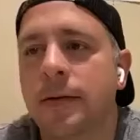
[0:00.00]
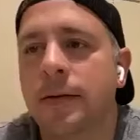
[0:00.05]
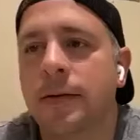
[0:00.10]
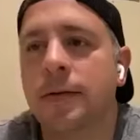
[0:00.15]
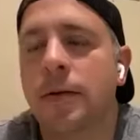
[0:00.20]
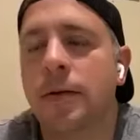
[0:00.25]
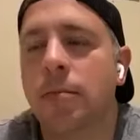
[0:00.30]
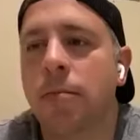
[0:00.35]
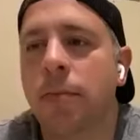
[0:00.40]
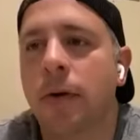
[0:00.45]
are
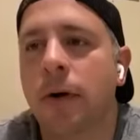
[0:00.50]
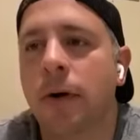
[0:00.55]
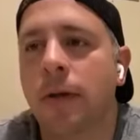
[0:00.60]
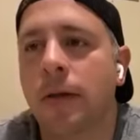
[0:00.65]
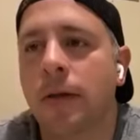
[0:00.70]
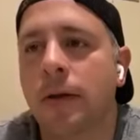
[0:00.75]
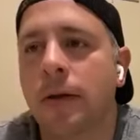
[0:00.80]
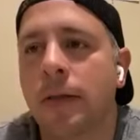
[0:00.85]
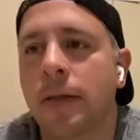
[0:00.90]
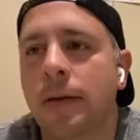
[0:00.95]
so
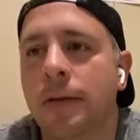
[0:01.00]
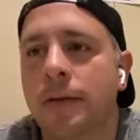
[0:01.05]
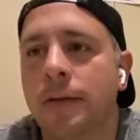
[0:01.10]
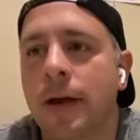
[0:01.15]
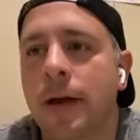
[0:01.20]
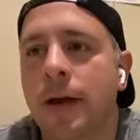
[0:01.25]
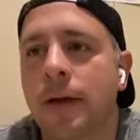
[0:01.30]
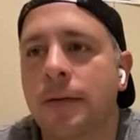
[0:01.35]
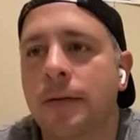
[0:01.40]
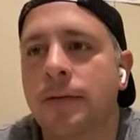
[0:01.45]
baller and those
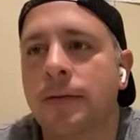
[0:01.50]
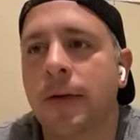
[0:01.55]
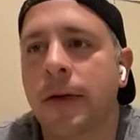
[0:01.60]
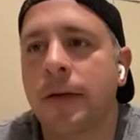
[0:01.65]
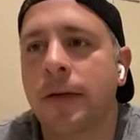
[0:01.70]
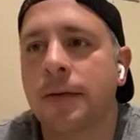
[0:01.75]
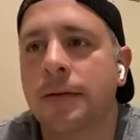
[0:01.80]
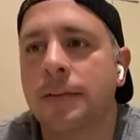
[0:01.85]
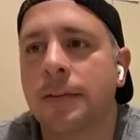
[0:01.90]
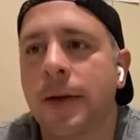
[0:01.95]
owl's
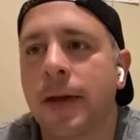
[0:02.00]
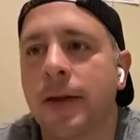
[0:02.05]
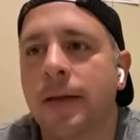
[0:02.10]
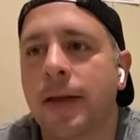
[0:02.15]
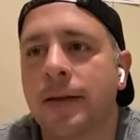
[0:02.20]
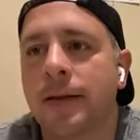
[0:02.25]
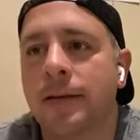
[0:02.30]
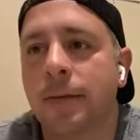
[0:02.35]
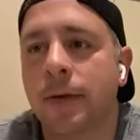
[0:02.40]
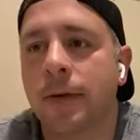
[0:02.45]
feathers, man.
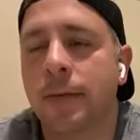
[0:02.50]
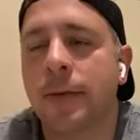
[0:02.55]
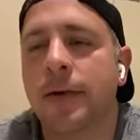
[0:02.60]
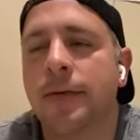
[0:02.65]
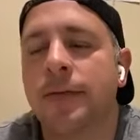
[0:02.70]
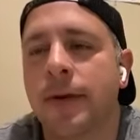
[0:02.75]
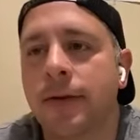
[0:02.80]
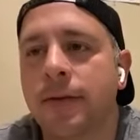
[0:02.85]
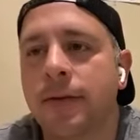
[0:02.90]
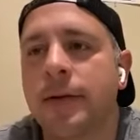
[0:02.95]
That's one of my
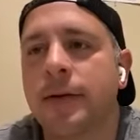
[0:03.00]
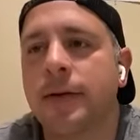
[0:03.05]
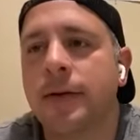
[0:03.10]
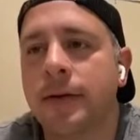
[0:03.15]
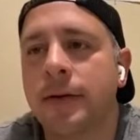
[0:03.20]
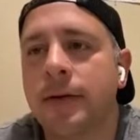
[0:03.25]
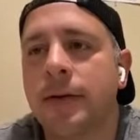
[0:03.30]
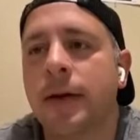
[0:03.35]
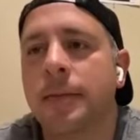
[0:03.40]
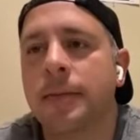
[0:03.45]

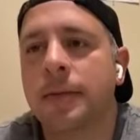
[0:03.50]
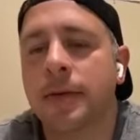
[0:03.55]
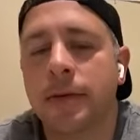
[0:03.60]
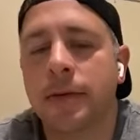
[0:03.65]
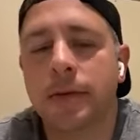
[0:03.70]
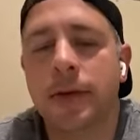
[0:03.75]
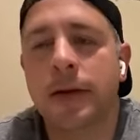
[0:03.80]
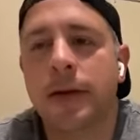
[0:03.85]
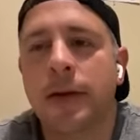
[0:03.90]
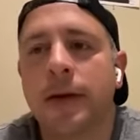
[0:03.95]
favorites.
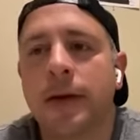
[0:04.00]
Absolutely.